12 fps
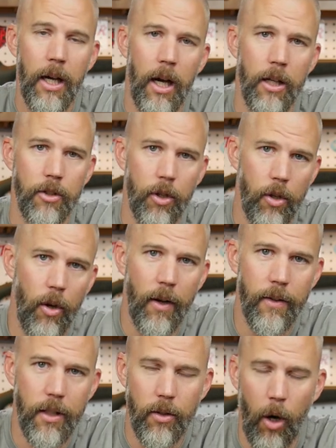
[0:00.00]
Uh, so
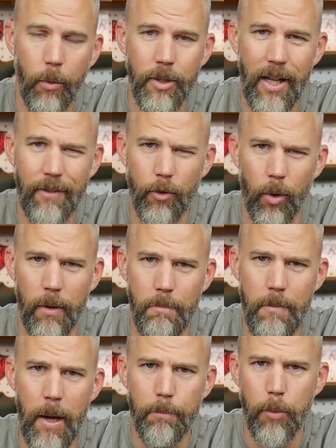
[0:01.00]
you always have to
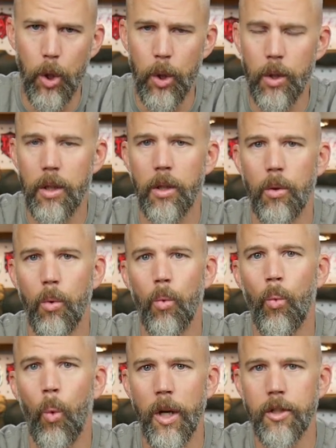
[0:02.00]
remember
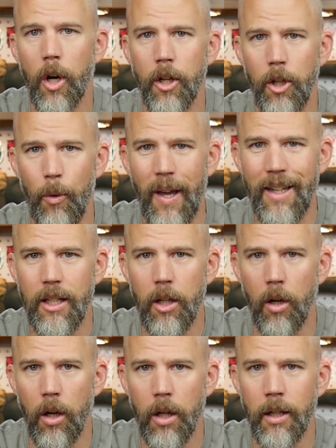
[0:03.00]
what target you ended
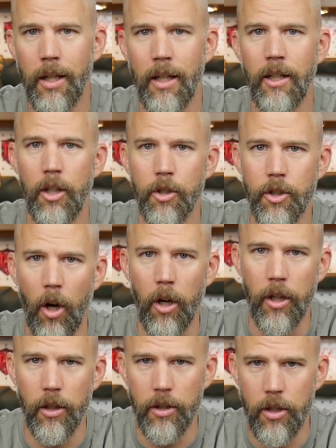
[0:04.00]
on and that you're
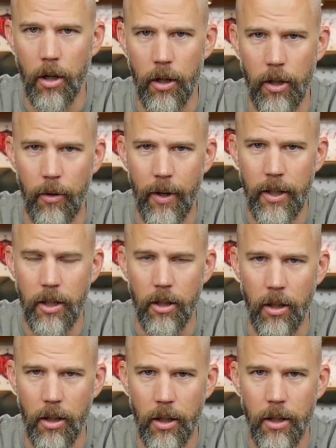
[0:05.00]
starting on the target you ended
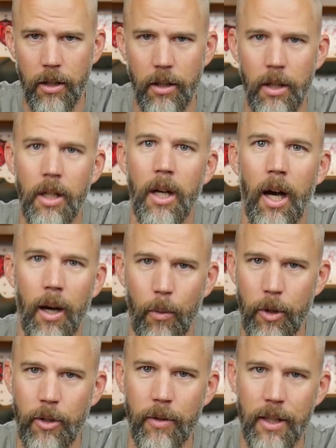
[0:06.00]
on uh,
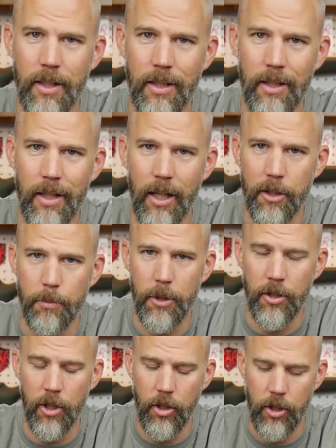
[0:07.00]
when you get to the next
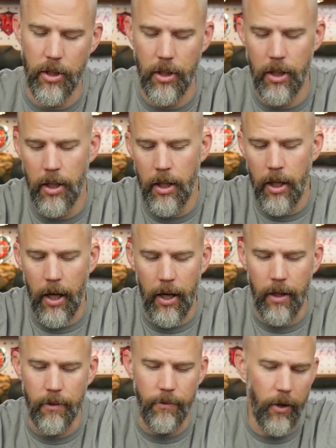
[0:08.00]
position.
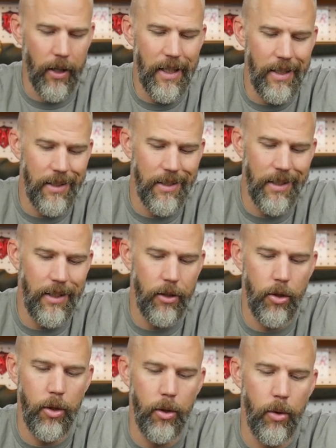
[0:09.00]
Uh, very easy
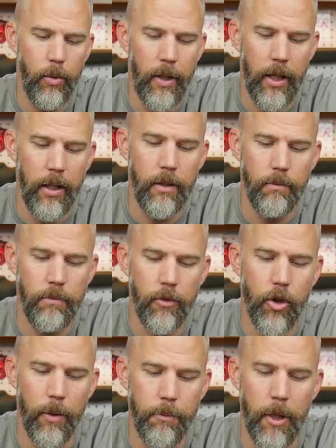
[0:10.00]
to get
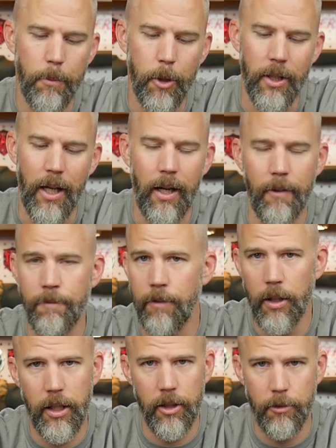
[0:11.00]
tripped up on that. I
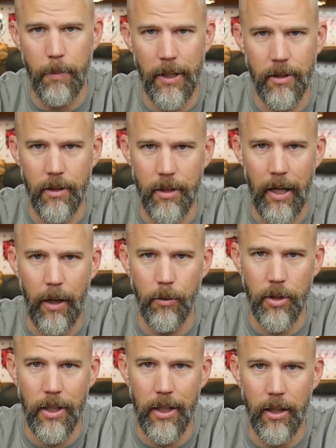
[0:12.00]
fully expected that I
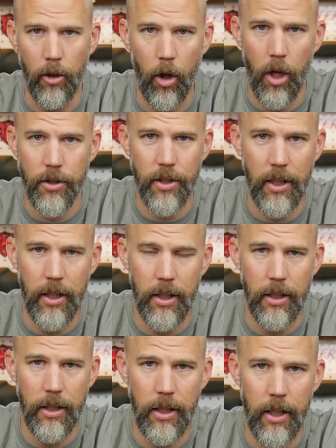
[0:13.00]
was going to get lost in it
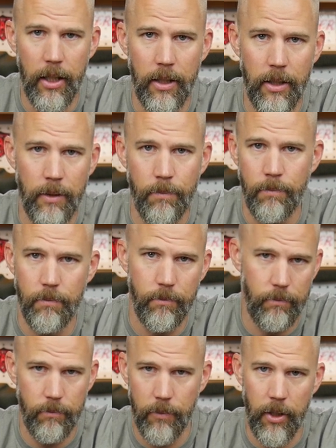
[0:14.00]
and
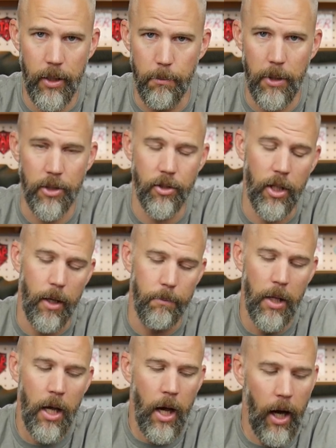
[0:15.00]
get messed
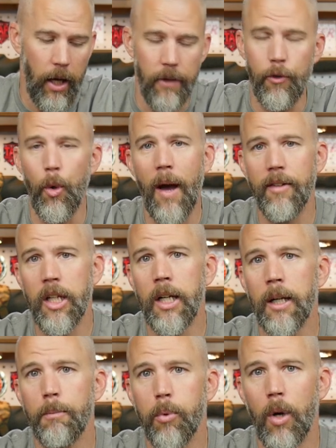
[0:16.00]
up. Uh, if you have a
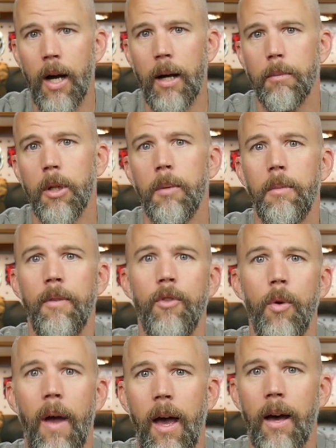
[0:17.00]
gun problem, if
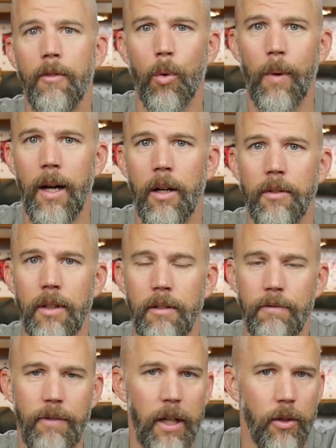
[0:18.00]
you have a round that
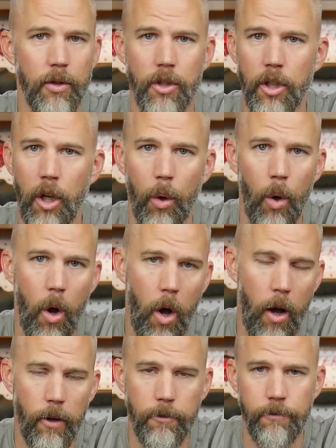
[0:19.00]
fails to go
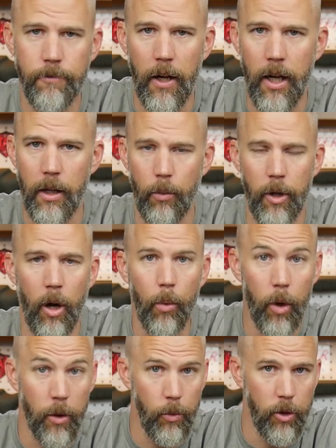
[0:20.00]
off, uh, we are
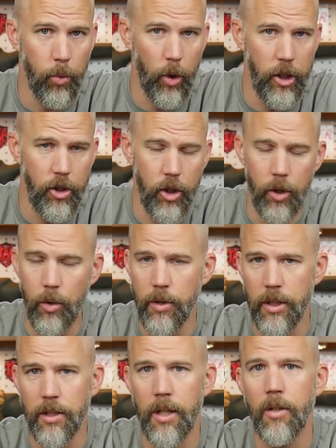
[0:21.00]
working with twenty-twos,
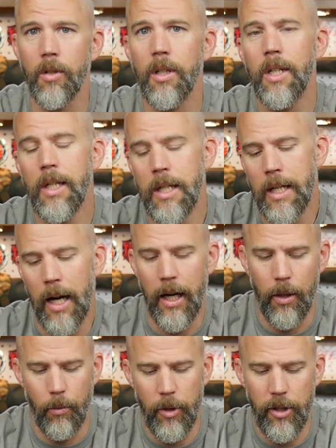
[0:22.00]
et cetera.
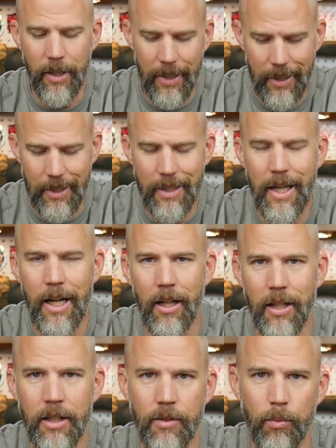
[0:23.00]
Uh, when you get into there,
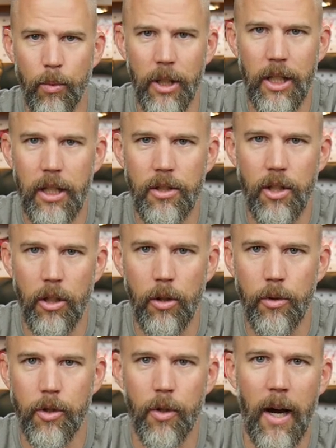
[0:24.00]
it's really easy to
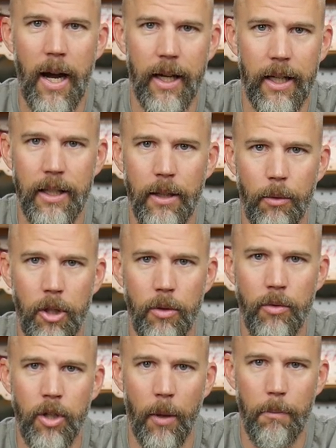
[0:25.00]
lose track, and then when you
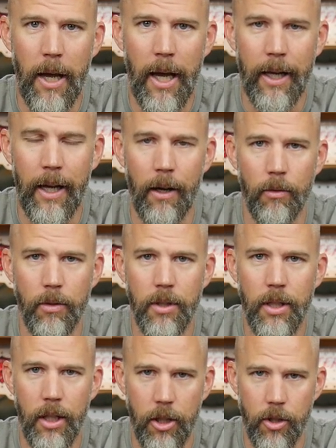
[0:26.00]
jump back out
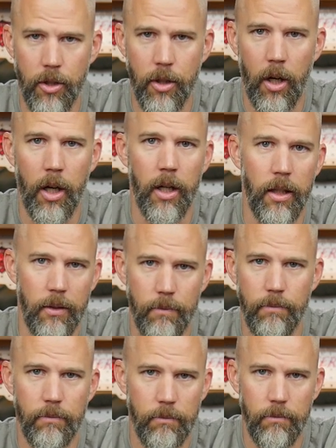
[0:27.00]
to hit your target,
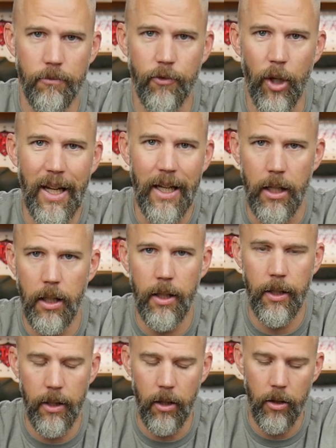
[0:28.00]
forget
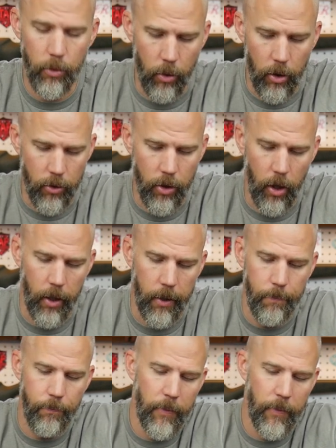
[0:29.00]
and get on the wrong target.